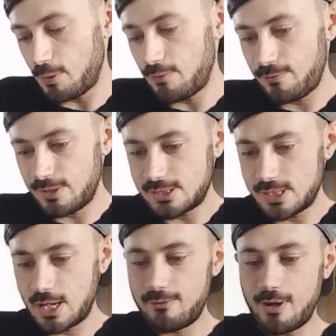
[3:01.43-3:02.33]
putting things
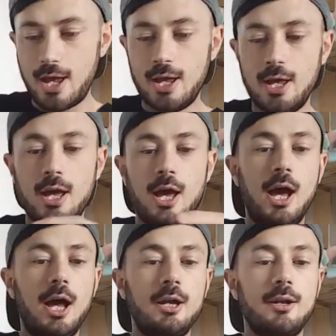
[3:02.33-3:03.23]
together,
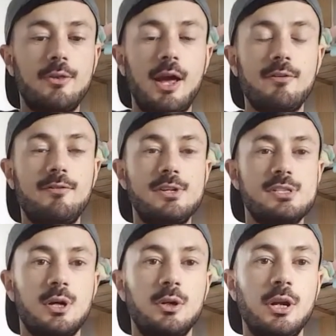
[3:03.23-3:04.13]
and that
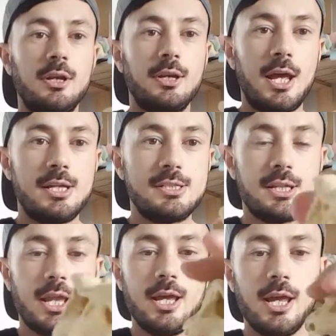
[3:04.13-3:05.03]
fits on
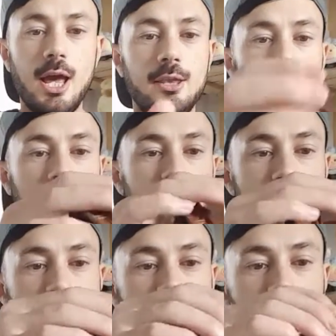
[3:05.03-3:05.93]
nicely. And then I'm
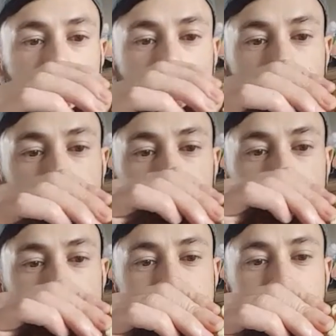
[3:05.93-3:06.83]
just going to click the
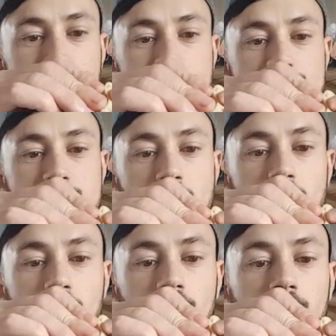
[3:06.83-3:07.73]
last bit of its
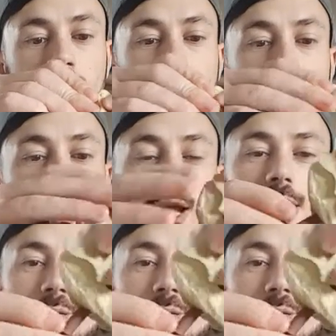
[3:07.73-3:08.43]
jaw in